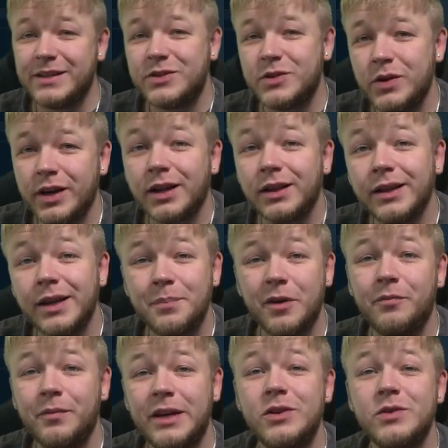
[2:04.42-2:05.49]
into the clip
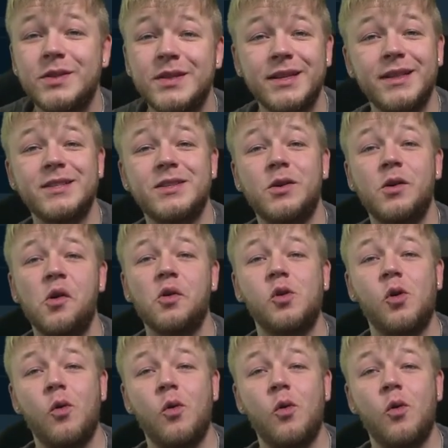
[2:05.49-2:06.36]
of me using this gold